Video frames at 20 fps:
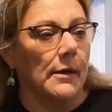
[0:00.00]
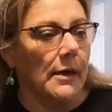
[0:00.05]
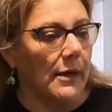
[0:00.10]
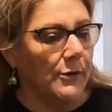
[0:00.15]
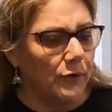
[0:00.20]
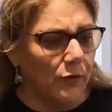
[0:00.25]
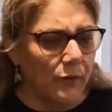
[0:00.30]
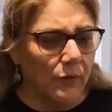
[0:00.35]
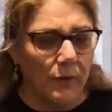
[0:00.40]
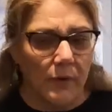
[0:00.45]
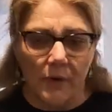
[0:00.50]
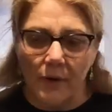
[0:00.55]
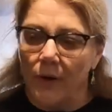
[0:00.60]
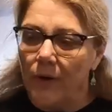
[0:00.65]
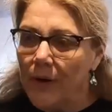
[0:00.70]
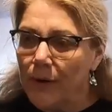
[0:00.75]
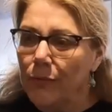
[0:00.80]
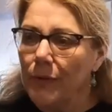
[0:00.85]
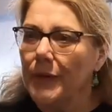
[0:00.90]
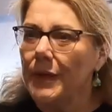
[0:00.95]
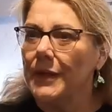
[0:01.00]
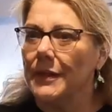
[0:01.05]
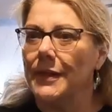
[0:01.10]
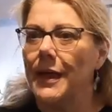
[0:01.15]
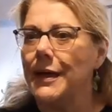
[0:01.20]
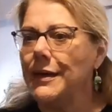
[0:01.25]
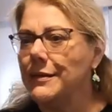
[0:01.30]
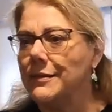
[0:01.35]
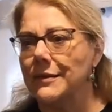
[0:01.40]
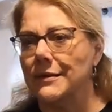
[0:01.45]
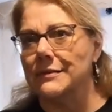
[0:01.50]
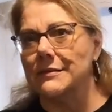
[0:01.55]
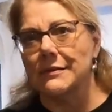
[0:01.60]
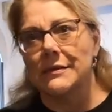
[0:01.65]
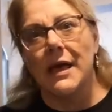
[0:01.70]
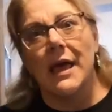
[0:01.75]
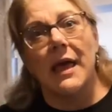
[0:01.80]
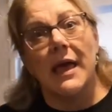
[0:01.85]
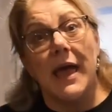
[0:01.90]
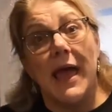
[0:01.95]
I really like
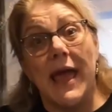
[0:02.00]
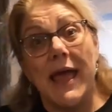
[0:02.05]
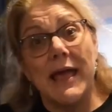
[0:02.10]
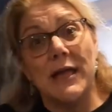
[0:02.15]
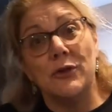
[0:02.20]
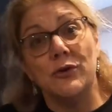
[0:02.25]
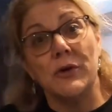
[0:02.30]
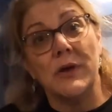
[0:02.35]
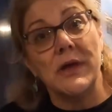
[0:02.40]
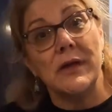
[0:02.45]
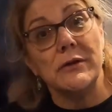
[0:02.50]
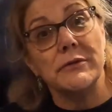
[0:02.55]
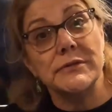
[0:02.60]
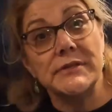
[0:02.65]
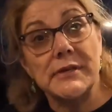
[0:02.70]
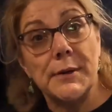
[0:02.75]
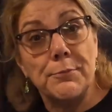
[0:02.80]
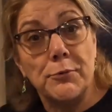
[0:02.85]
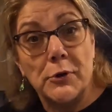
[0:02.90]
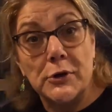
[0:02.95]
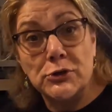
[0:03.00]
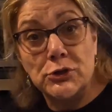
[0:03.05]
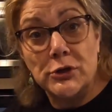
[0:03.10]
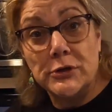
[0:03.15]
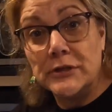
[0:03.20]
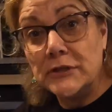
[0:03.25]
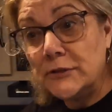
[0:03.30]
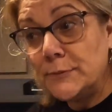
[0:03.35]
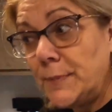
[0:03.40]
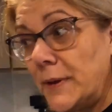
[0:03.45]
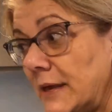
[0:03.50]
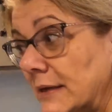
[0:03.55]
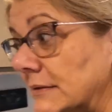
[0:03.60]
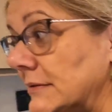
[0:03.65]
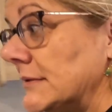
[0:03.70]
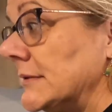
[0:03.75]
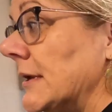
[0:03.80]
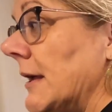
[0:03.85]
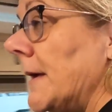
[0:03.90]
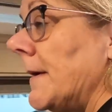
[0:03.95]
this. And you get your separation of
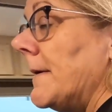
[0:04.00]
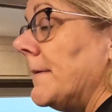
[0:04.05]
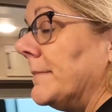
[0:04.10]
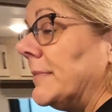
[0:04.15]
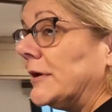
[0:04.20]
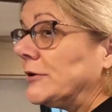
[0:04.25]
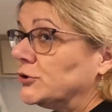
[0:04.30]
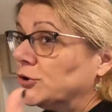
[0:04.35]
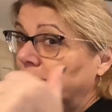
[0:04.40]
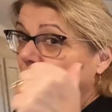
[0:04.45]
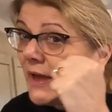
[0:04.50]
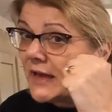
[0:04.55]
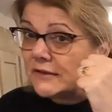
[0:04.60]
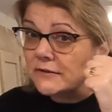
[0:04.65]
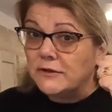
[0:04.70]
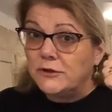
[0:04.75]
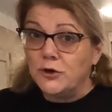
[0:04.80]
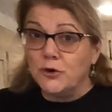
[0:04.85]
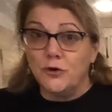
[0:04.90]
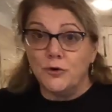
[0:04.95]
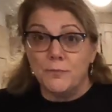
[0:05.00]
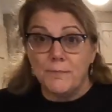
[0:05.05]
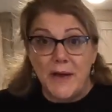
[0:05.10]
space because your